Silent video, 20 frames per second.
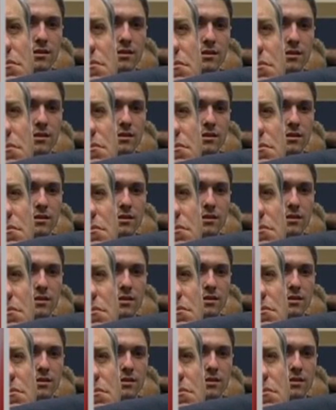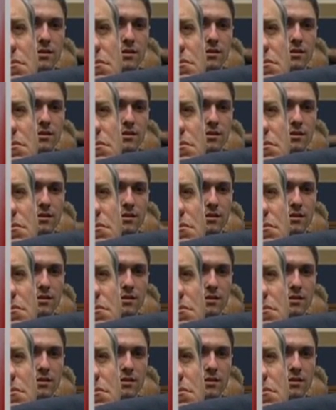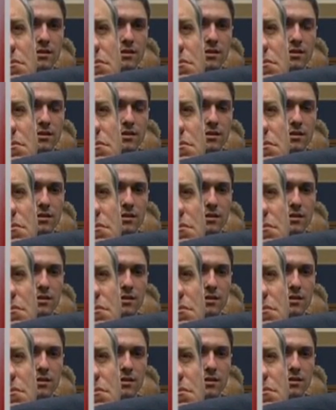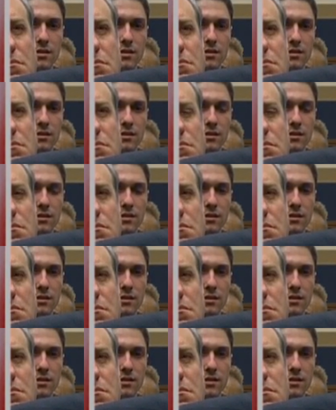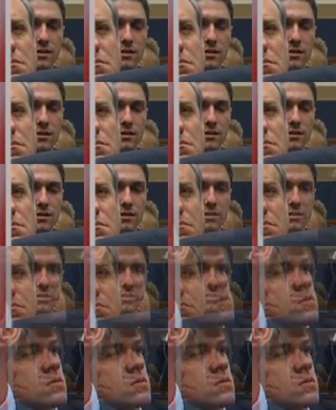(silent)